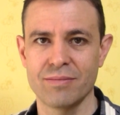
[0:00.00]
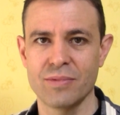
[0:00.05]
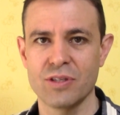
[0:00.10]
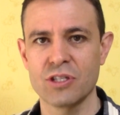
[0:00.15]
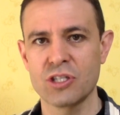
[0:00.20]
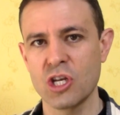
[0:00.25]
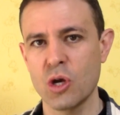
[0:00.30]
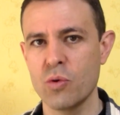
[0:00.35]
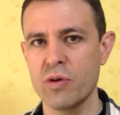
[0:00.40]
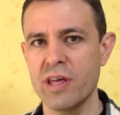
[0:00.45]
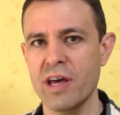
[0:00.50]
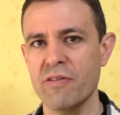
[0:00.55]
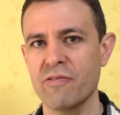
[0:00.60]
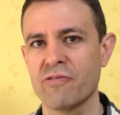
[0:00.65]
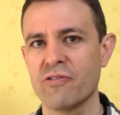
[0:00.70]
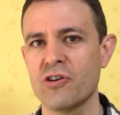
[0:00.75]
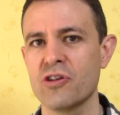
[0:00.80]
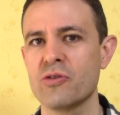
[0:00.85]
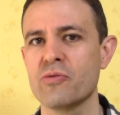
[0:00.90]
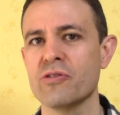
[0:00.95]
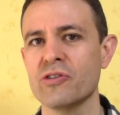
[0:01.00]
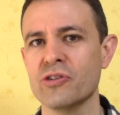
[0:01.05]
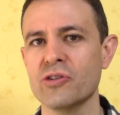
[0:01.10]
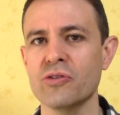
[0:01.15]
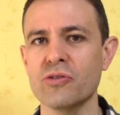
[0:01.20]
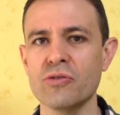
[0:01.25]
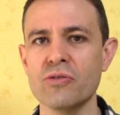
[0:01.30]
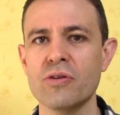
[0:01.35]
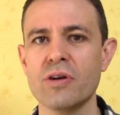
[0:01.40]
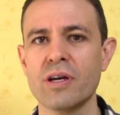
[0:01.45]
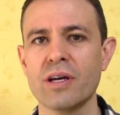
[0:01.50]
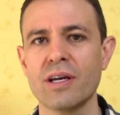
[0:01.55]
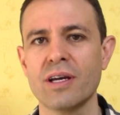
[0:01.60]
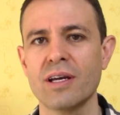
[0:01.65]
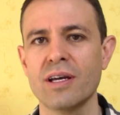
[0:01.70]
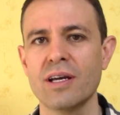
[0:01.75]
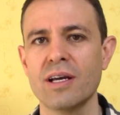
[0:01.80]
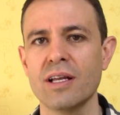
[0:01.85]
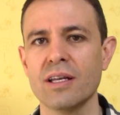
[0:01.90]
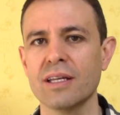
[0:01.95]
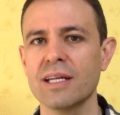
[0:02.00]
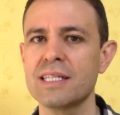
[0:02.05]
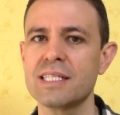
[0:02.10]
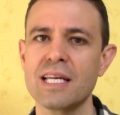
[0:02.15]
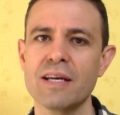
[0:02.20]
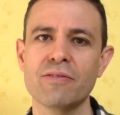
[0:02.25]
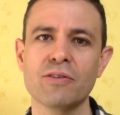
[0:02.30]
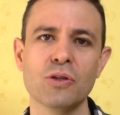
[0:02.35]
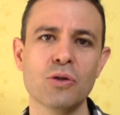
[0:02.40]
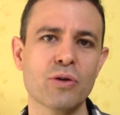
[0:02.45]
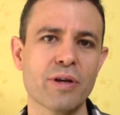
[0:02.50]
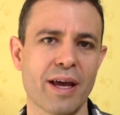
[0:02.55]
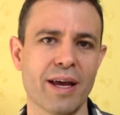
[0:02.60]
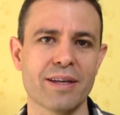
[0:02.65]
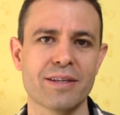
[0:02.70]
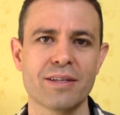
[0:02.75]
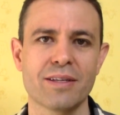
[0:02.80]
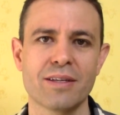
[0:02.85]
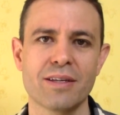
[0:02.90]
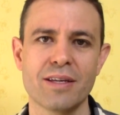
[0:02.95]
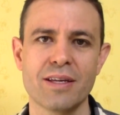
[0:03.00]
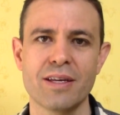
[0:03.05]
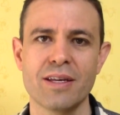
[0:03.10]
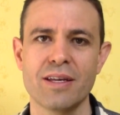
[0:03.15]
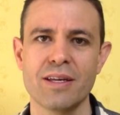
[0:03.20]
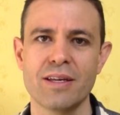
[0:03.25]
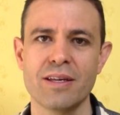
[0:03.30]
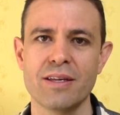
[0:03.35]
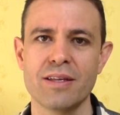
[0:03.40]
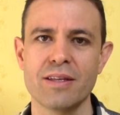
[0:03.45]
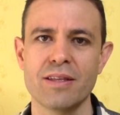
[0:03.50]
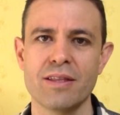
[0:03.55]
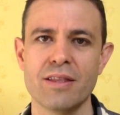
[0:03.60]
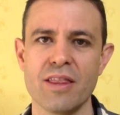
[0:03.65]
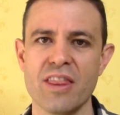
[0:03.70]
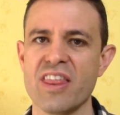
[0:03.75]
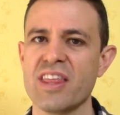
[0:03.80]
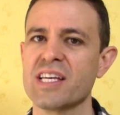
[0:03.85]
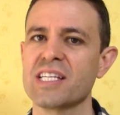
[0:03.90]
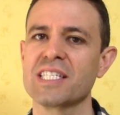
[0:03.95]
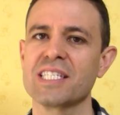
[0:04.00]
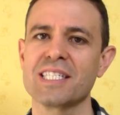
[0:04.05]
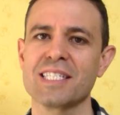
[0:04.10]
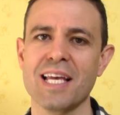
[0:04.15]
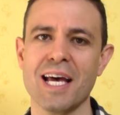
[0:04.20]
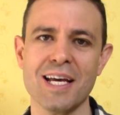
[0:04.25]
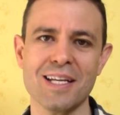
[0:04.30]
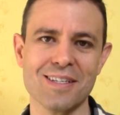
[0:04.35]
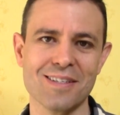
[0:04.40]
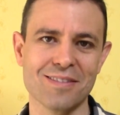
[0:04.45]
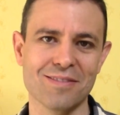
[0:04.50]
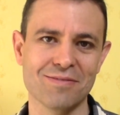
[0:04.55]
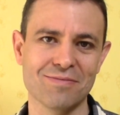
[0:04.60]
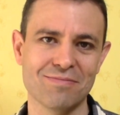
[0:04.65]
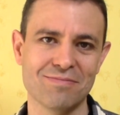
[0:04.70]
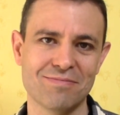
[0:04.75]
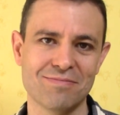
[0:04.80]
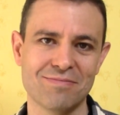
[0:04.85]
So without further ado, let's have a look at the sun.